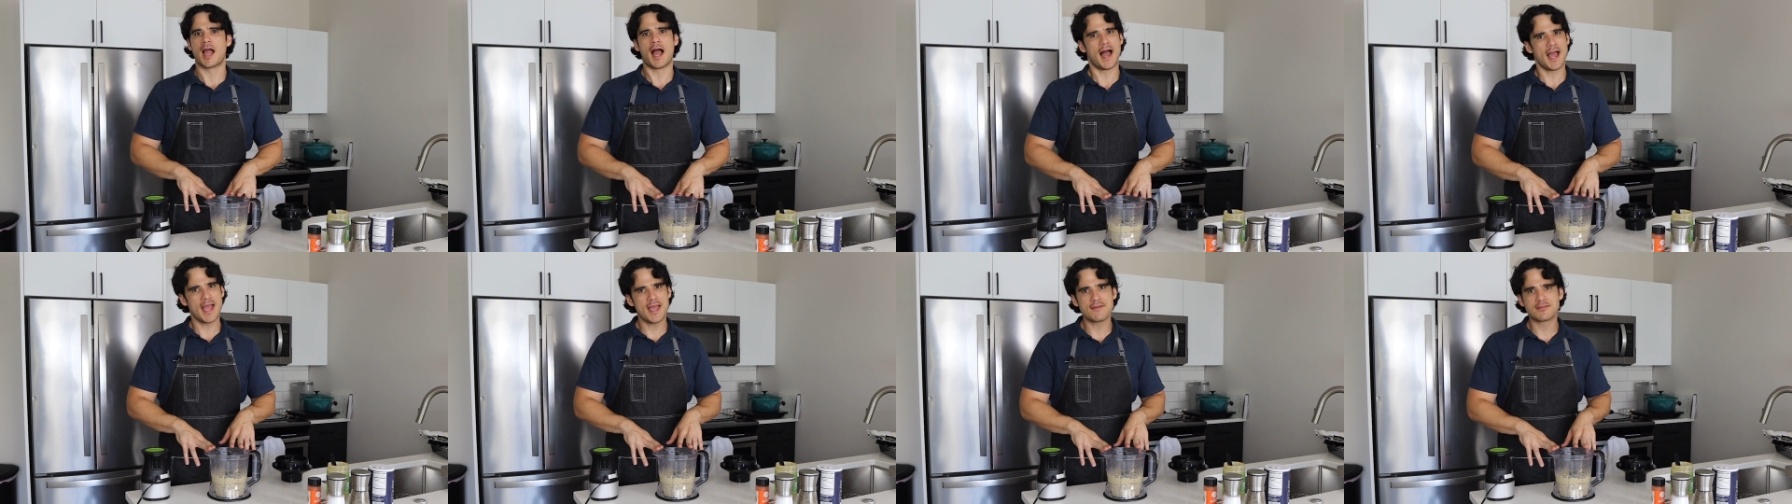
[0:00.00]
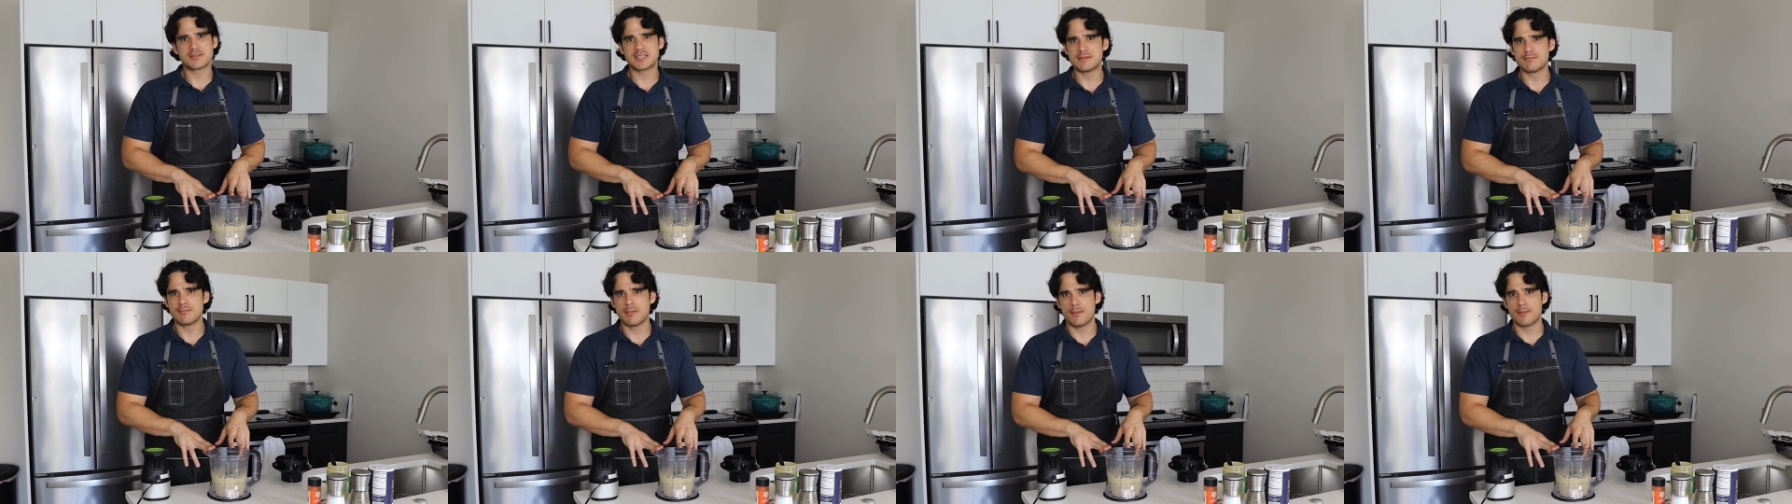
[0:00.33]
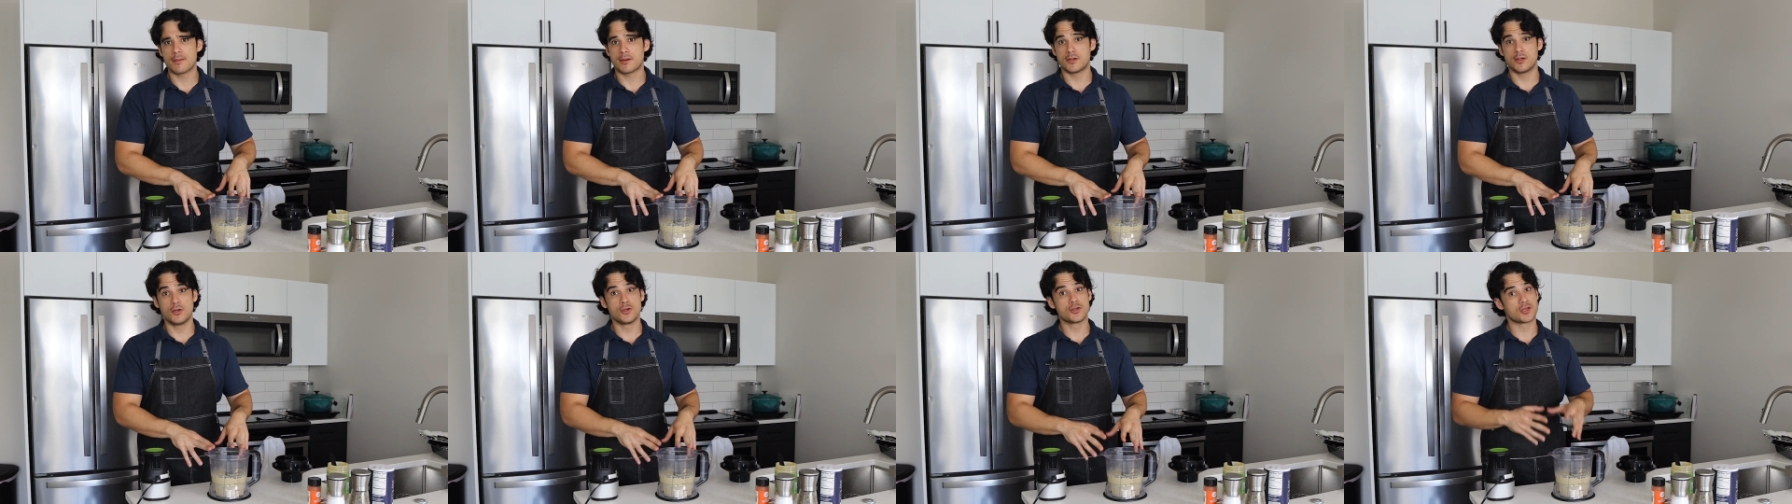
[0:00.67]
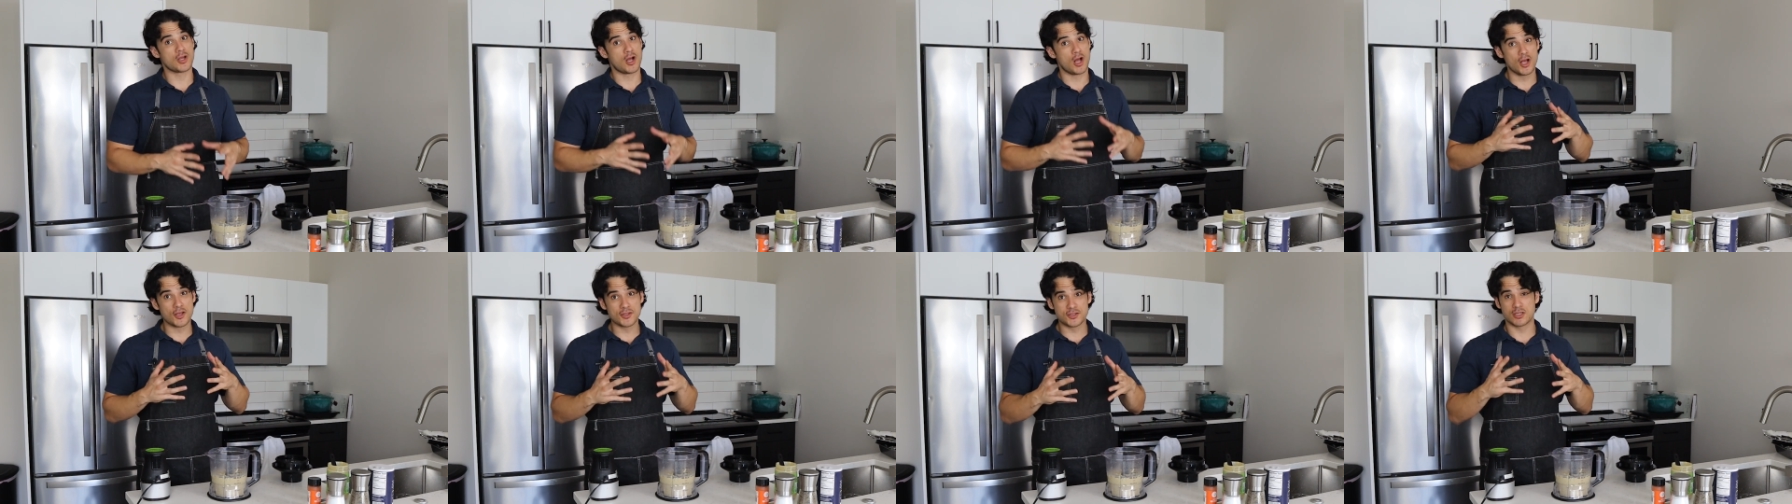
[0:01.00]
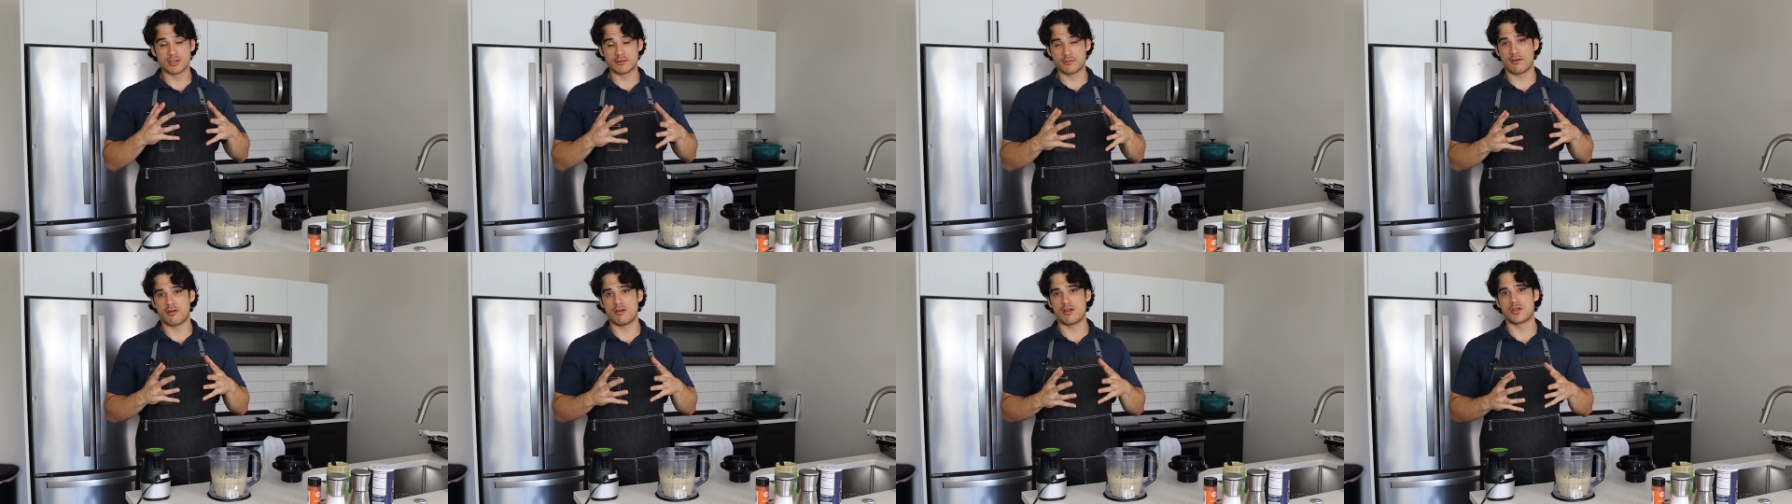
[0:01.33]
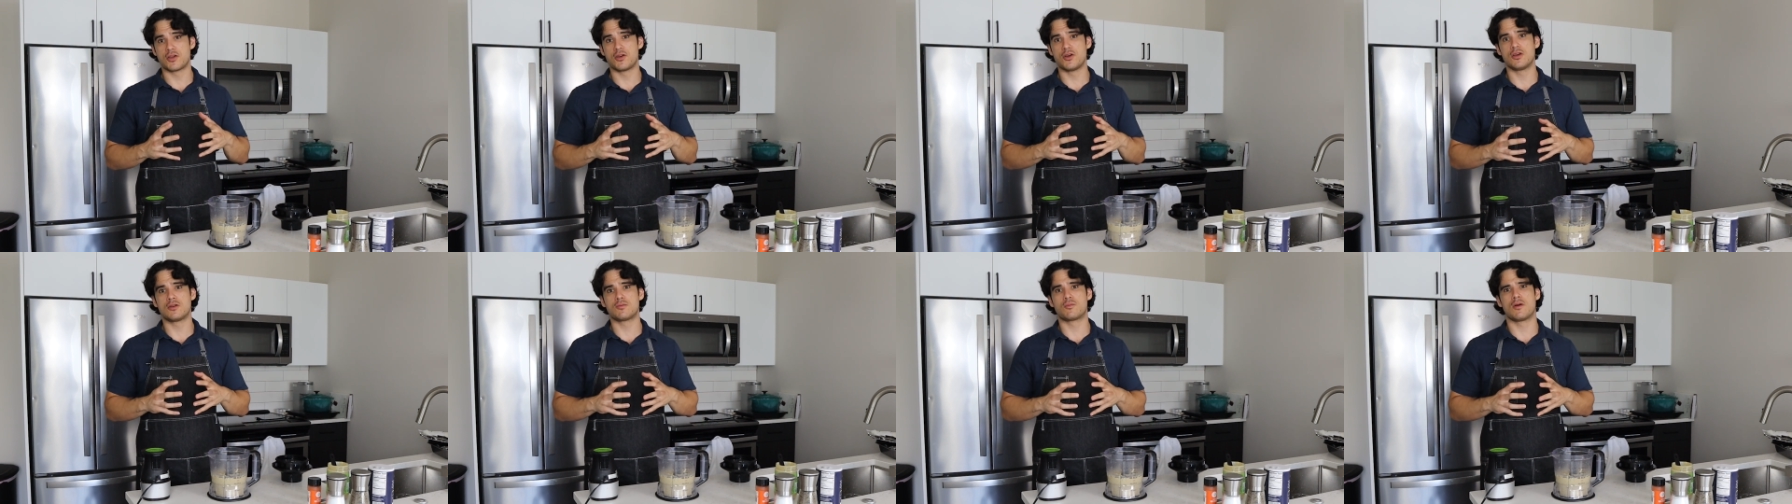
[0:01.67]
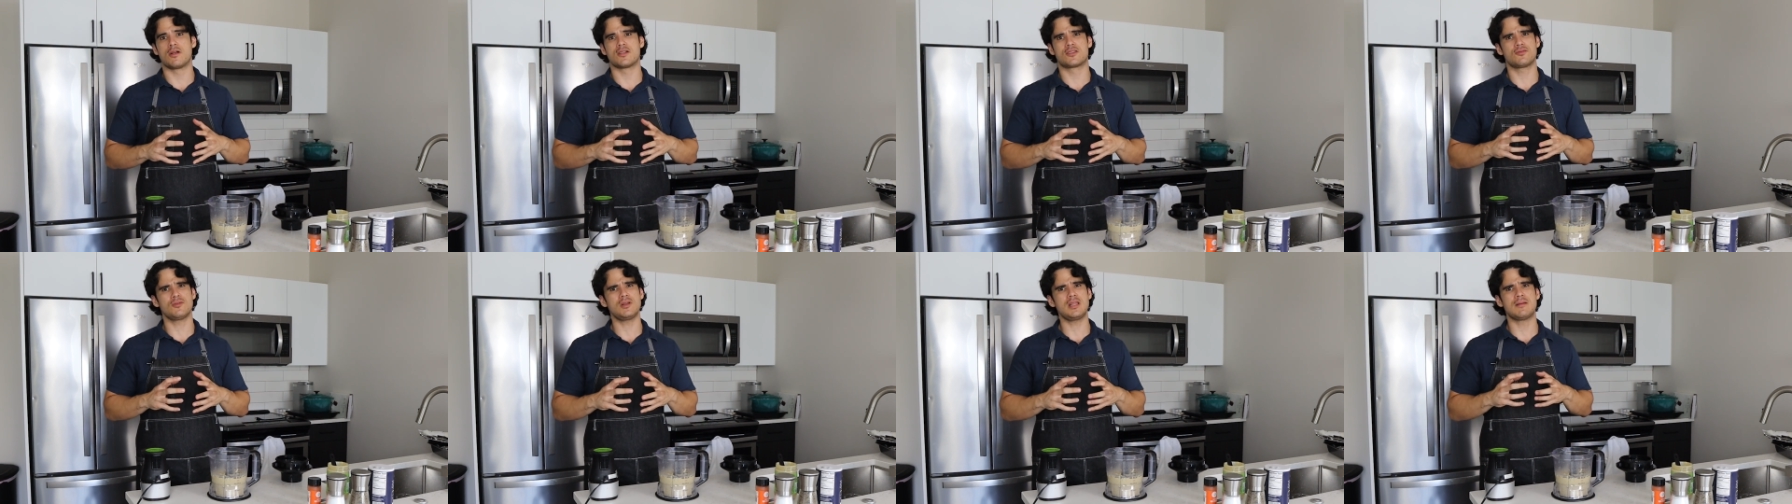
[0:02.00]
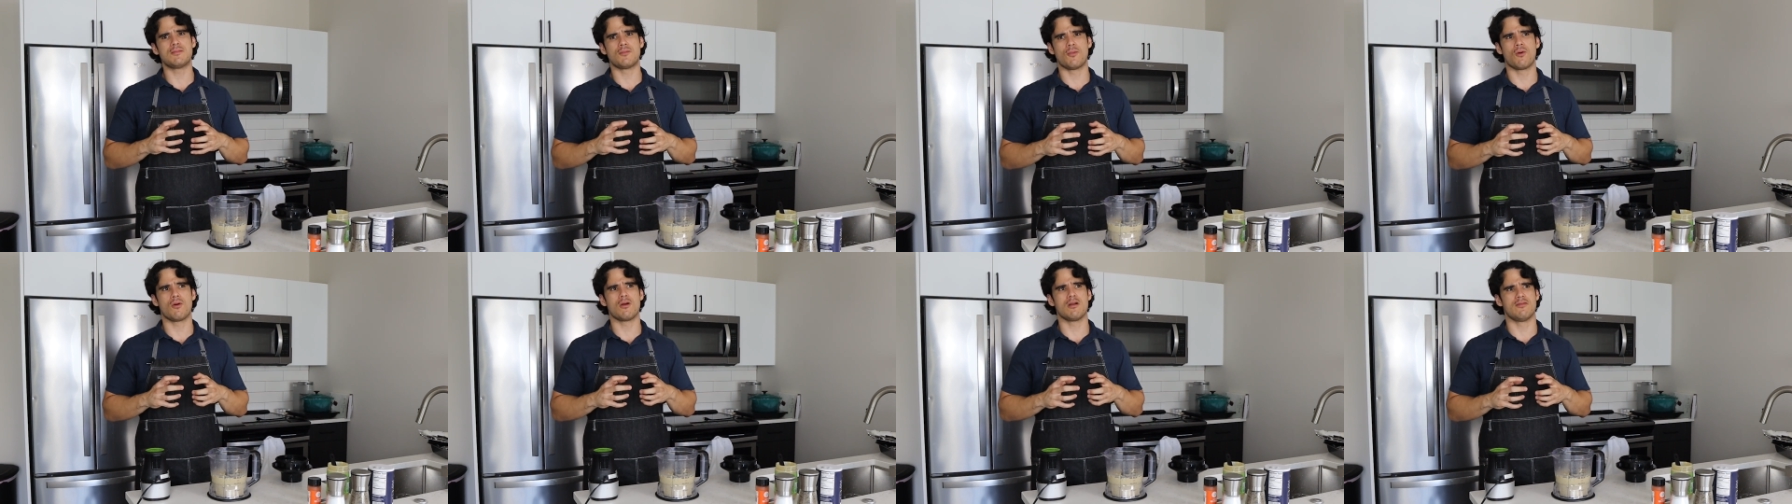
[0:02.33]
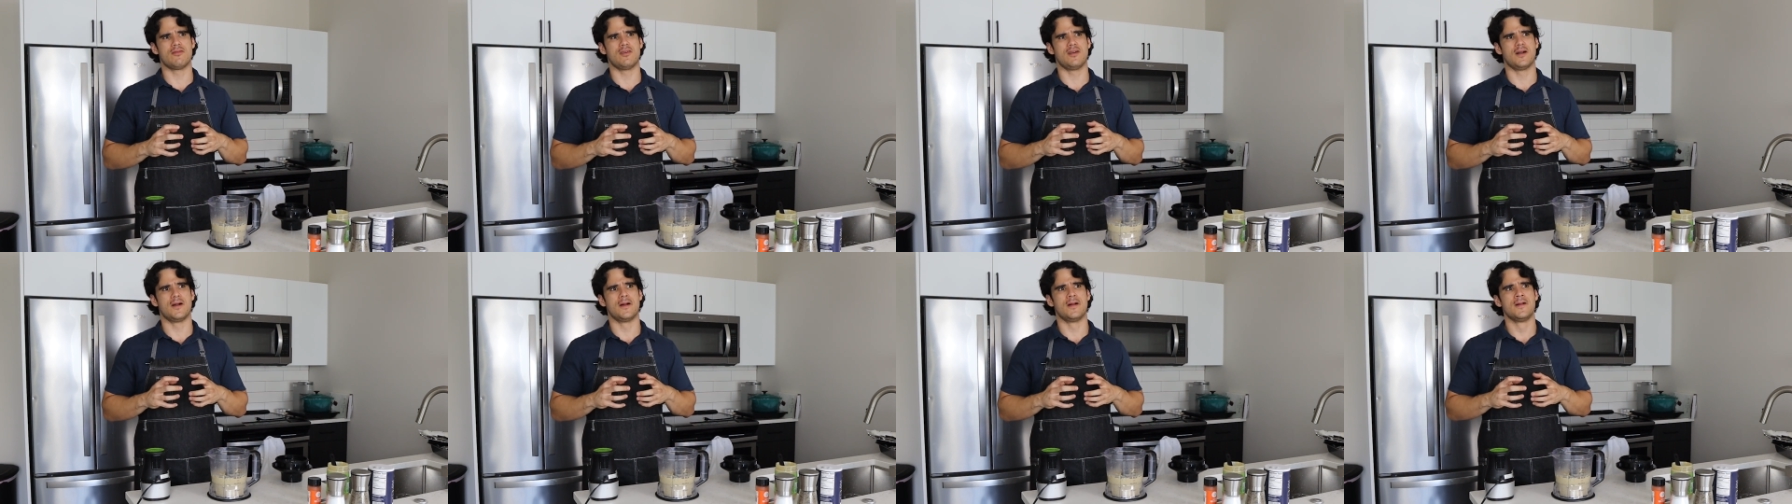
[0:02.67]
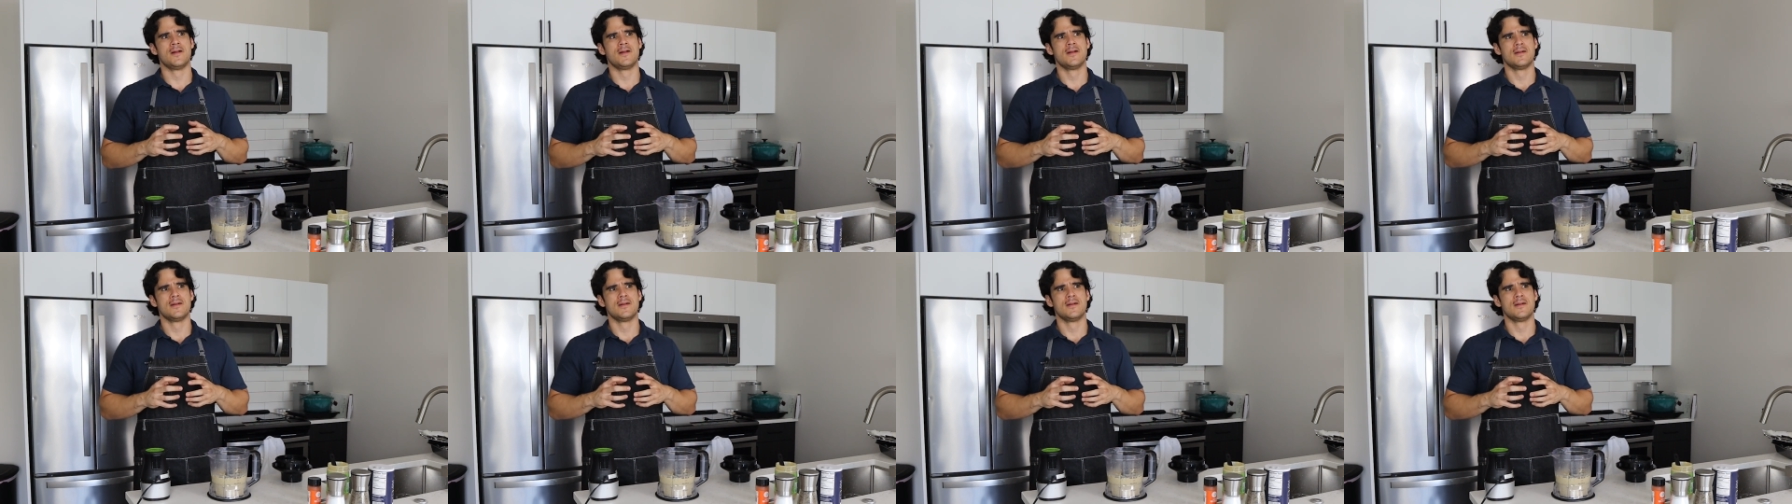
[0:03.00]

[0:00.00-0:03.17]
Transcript: I have seen Baba Ghanoush also very good, where it's really more of a